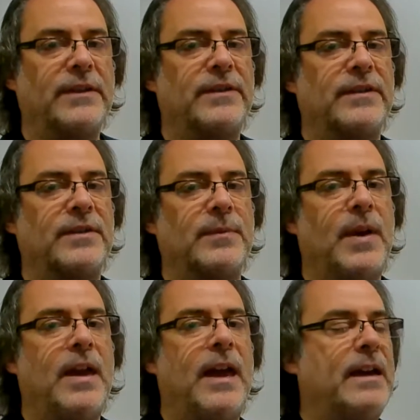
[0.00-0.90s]
system.
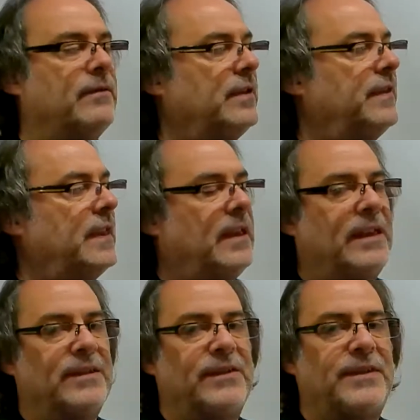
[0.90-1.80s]
Everything
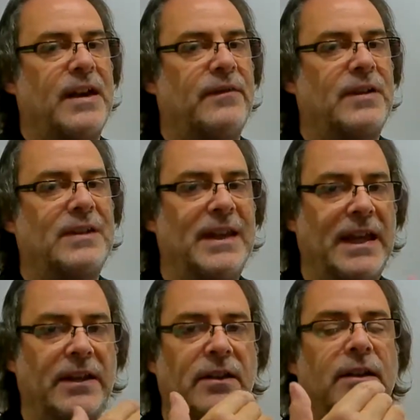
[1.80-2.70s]
is
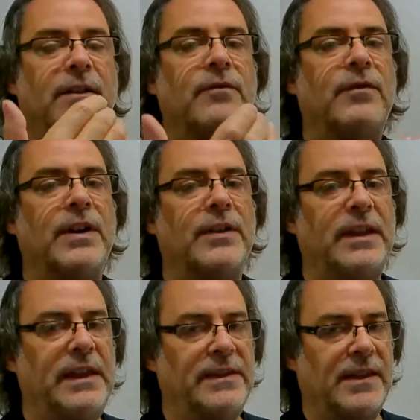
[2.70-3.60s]
self-contained. Very
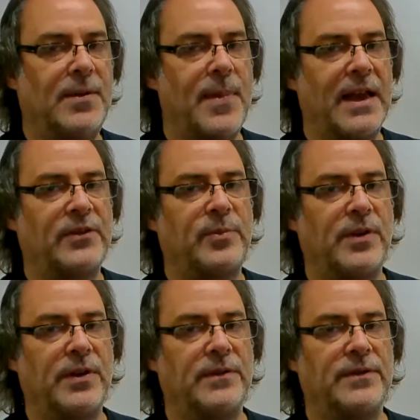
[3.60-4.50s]
easy to mass
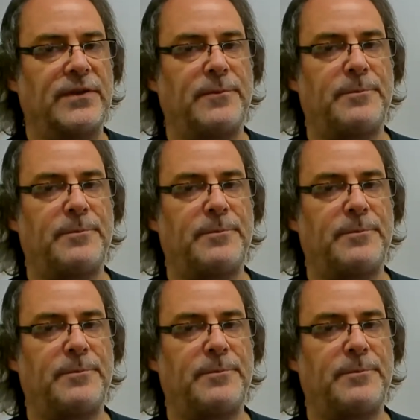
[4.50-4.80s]
produce.